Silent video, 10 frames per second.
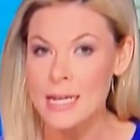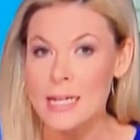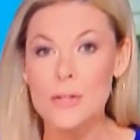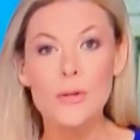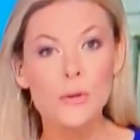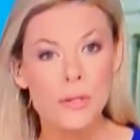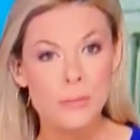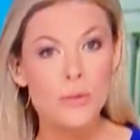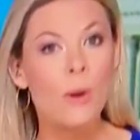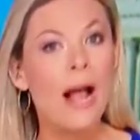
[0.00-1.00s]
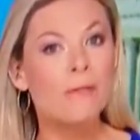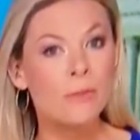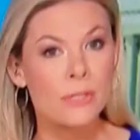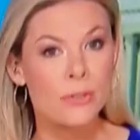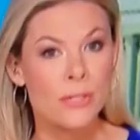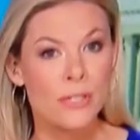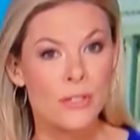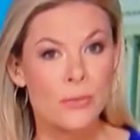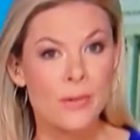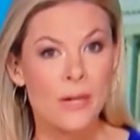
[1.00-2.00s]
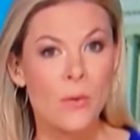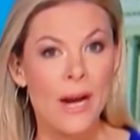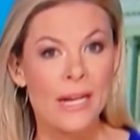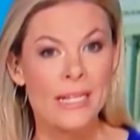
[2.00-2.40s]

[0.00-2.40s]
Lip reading: In Europe, travel restrictions are being weighed